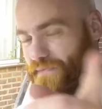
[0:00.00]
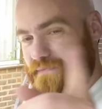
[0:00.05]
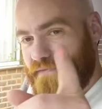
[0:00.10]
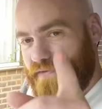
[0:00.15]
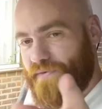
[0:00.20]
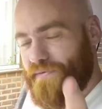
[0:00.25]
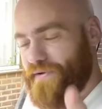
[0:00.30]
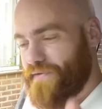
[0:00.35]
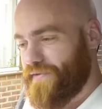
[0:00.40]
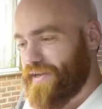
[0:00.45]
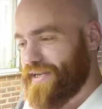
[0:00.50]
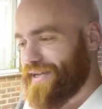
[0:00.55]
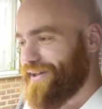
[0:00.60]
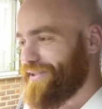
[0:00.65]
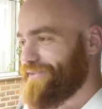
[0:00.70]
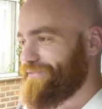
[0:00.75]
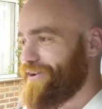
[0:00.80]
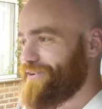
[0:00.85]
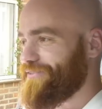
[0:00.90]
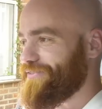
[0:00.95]
filming a video at
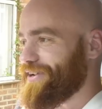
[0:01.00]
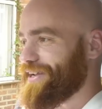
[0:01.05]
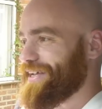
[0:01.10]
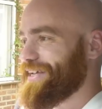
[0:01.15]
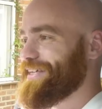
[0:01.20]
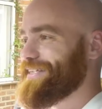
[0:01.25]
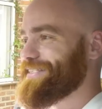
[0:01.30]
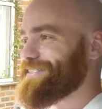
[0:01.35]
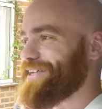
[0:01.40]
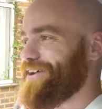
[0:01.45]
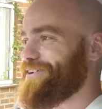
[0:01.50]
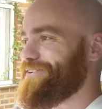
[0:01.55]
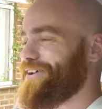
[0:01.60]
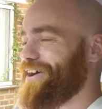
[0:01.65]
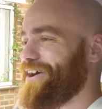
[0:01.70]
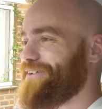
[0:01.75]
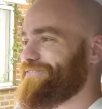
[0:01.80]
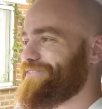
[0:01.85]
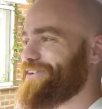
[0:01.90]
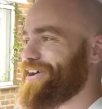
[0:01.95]
the moment. So
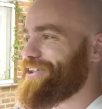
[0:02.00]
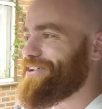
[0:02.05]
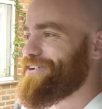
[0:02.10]
I'm going